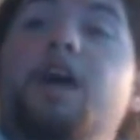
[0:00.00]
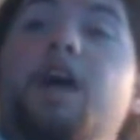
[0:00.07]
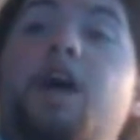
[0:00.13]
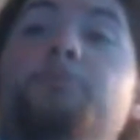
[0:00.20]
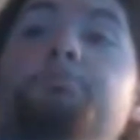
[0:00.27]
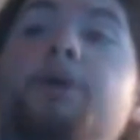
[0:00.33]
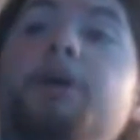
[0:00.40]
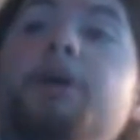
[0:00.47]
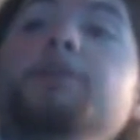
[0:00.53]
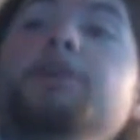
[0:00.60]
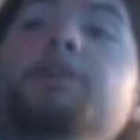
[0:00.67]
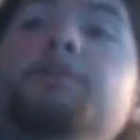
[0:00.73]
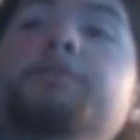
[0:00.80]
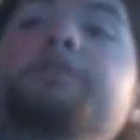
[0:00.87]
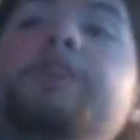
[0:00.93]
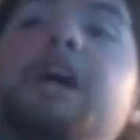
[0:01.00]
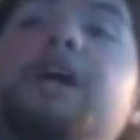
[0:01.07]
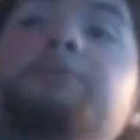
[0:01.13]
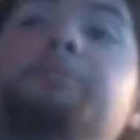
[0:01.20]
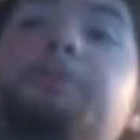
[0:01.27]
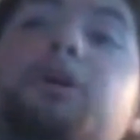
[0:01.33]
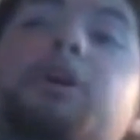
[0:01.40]
But you can find
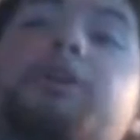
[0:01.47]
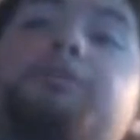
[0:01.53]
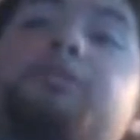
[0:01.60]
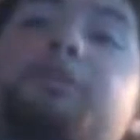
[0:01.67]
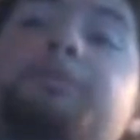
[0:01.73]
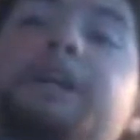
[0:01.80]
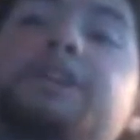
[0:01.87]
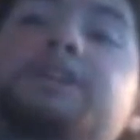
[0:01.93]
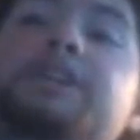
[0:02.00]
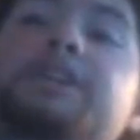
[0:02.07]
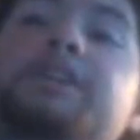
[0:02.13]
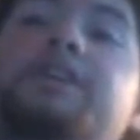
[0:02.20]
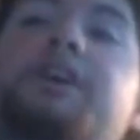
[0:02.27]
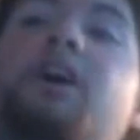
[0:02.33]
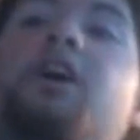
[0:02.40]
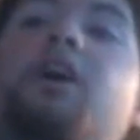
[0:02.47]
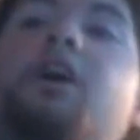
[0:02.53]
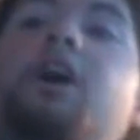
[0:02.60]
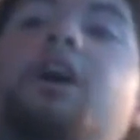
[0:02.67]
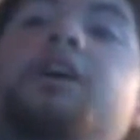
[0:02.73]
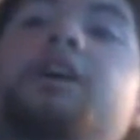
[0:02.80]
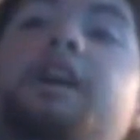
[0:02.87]
more information
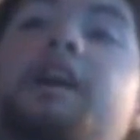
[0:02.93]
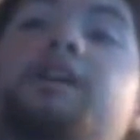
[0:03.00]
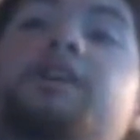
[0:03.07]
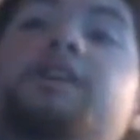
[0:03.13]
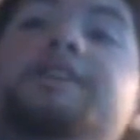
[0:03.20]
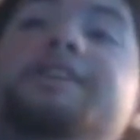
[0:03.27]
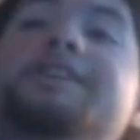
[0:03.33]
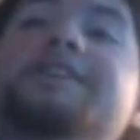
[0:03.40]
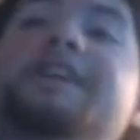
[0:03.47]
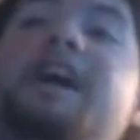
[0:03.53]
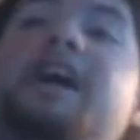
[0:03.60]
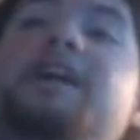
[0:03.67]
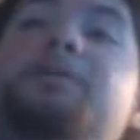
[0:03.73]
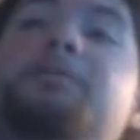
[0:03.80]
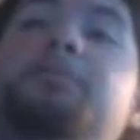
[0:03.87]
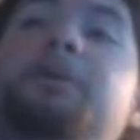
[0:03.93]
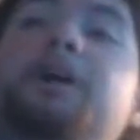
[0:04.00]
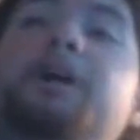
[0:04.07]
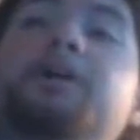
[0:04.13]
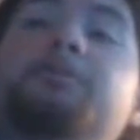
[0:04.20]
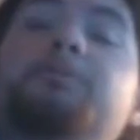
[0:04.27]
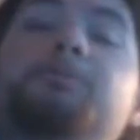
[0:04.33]
on How Does This Item Work.
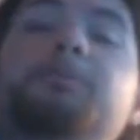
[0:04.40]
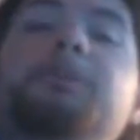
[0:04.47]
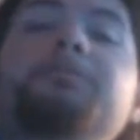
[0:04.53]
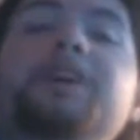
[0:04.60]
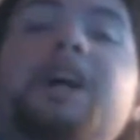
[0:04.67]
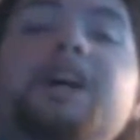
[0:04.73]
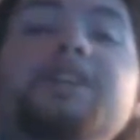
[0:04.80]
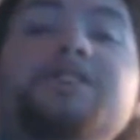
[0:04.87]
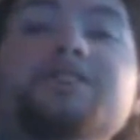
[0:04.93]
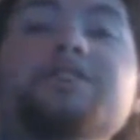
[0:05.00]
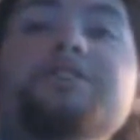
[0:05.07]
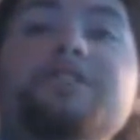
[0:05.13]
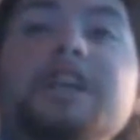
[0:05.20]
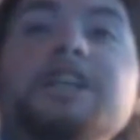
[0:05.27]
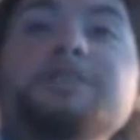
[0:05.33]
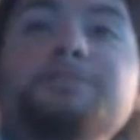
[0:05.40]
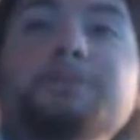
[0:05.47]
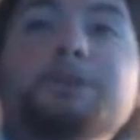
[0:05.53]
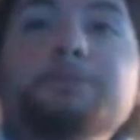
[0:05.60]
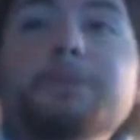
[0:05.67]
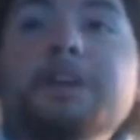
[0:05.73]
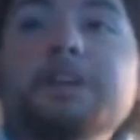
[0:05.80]
We've got 2 Facebook
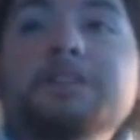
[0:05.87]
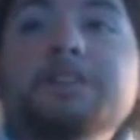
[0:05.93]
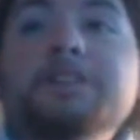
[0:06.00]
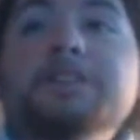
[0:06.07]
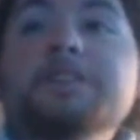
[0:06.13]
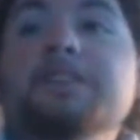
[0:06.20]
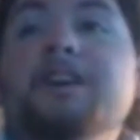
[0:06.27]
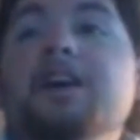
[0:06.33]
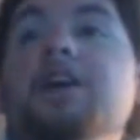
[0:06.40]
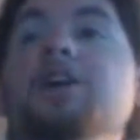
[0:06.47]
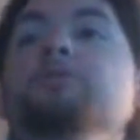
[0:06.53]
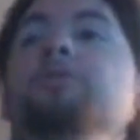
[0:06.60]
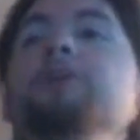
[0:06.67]
pages. We've